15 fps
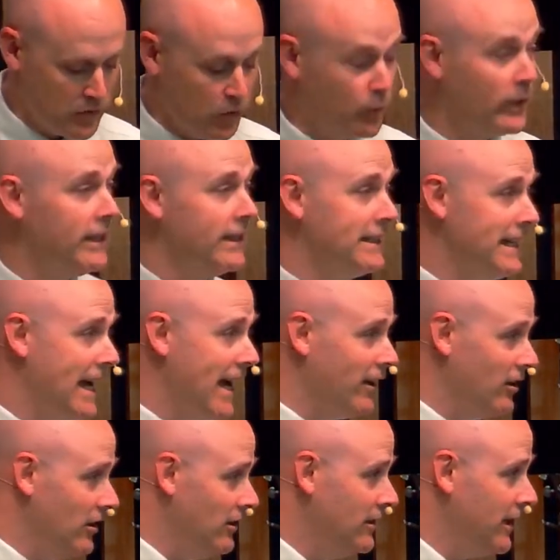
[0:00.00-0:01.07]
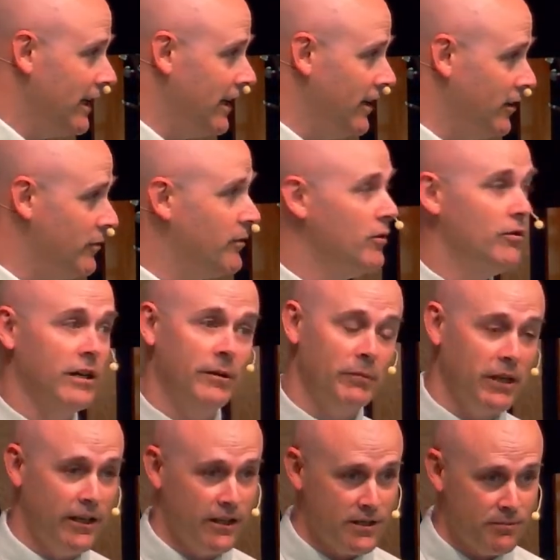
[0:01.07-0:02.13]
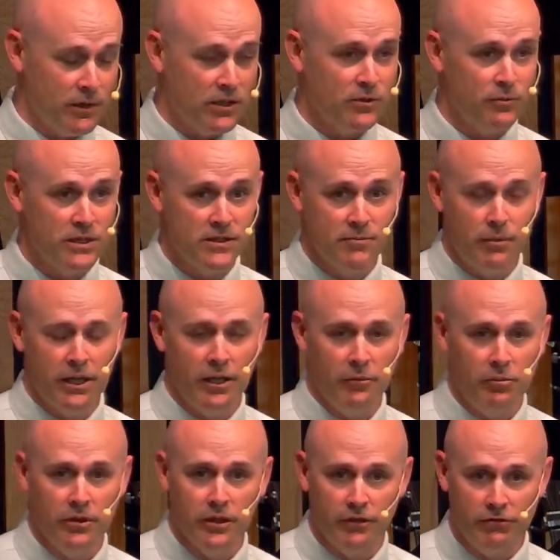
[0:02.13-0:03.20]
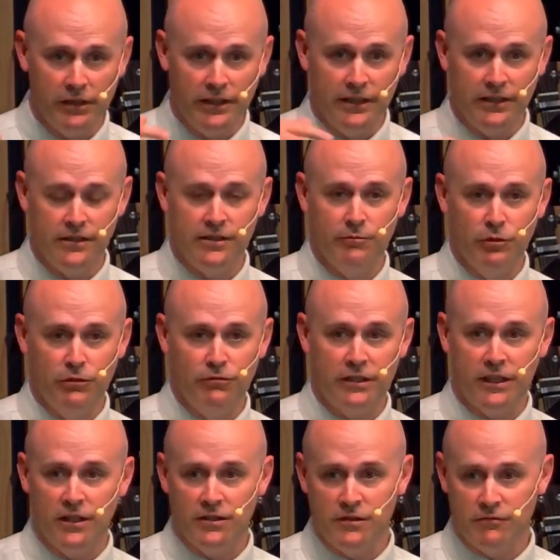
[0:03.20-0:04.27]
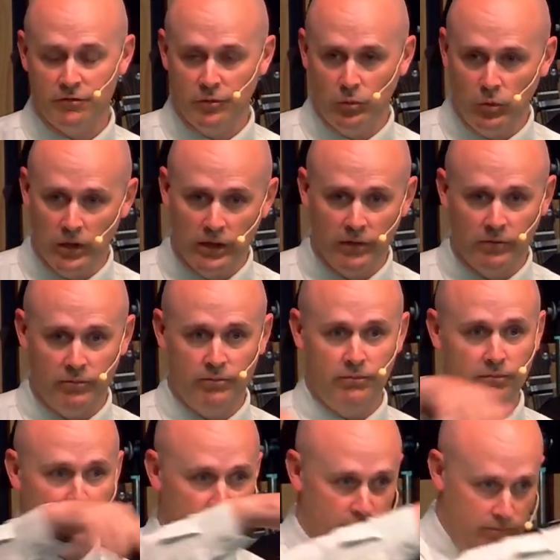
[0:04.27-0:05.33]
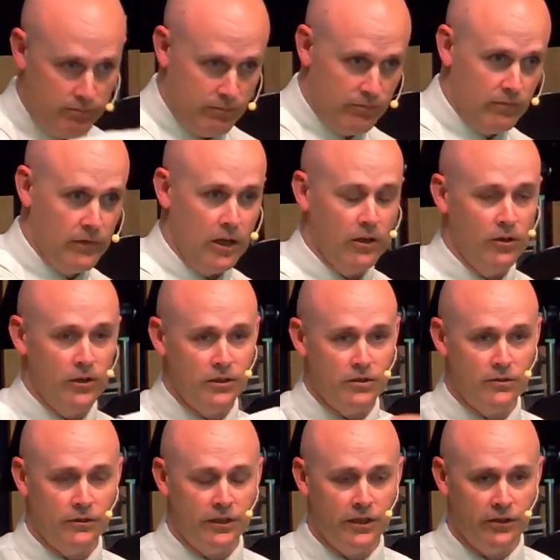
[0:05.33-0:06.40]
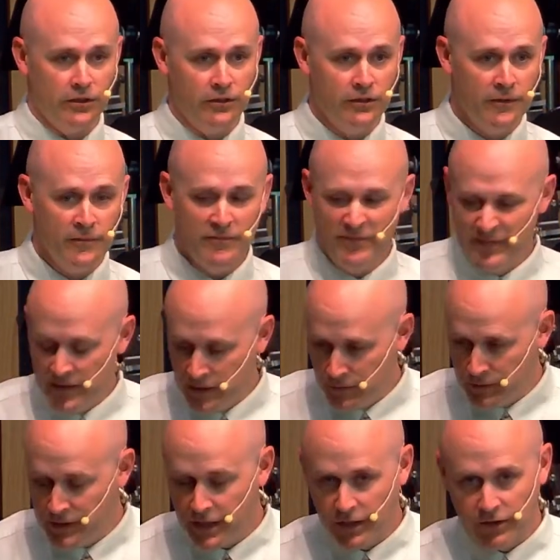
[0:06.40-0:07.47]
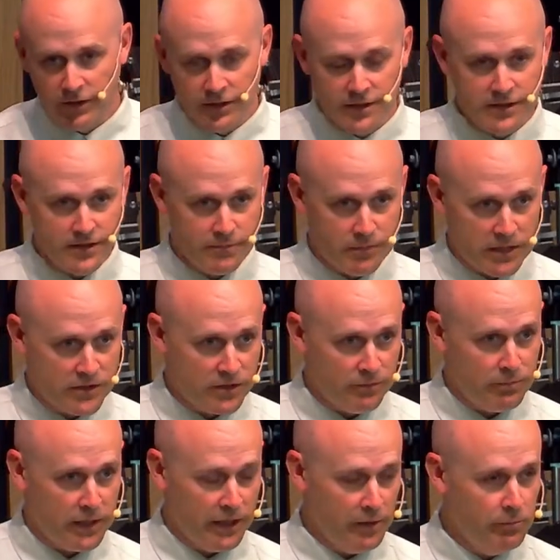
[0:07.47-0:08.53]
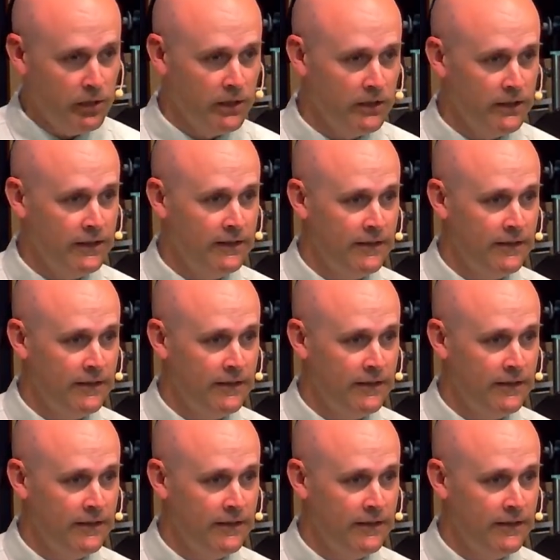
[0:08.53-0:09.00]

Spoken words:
So we had cattle, and Grandpa had a special piece of pipe. And if he needed to move cows from one area to another, he would carry his special pipe,